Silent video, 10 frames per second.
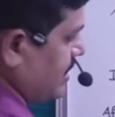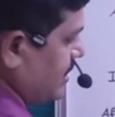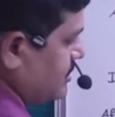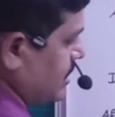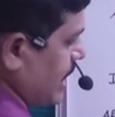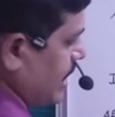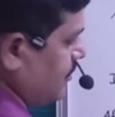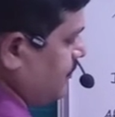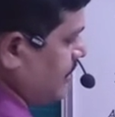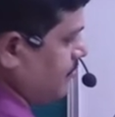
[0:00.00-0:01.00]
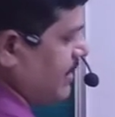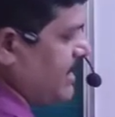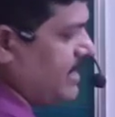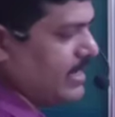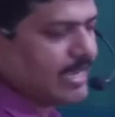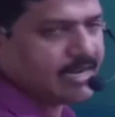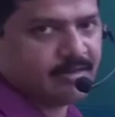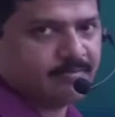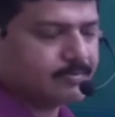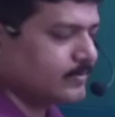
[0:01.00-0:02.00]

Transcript: that is alpha by n.